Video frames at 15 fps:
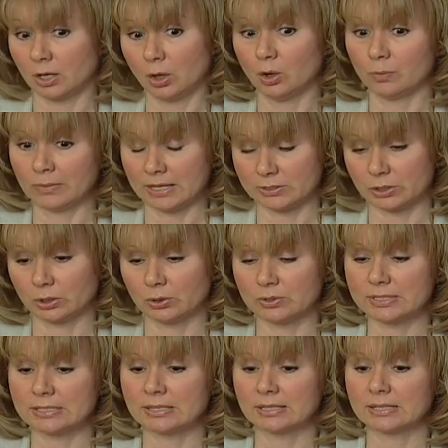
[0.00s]
a home that's
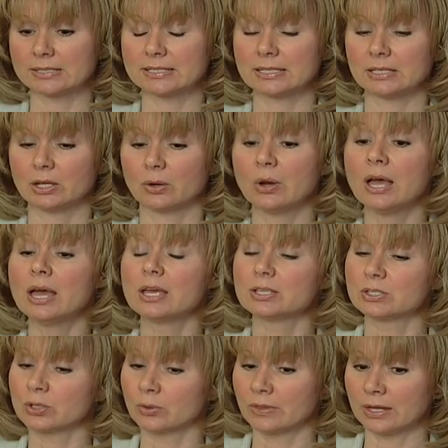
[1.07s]
close to the casino.
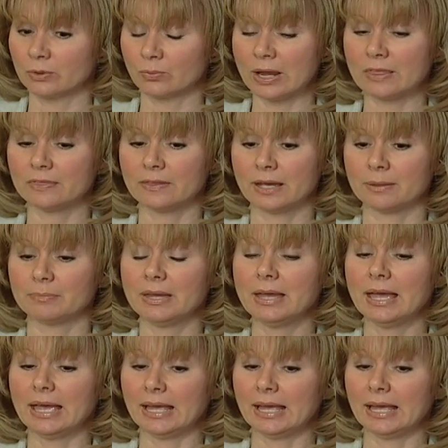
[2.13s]
So they rent them.